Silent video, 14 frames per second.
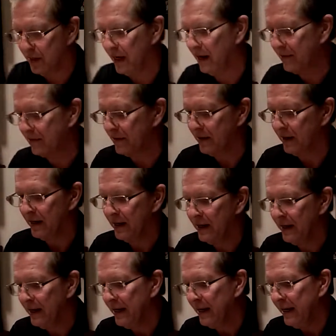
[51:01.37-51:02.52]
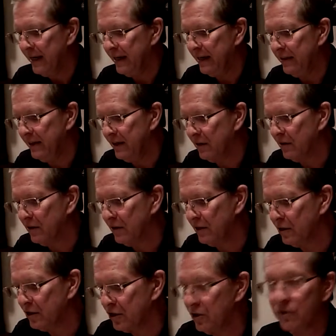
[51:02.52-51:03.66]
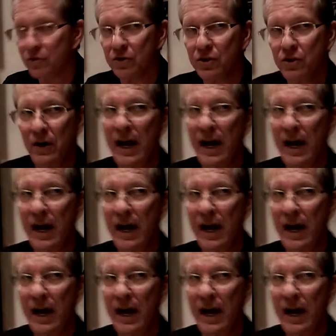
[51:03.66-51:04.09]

whatever. In the earlier sutras,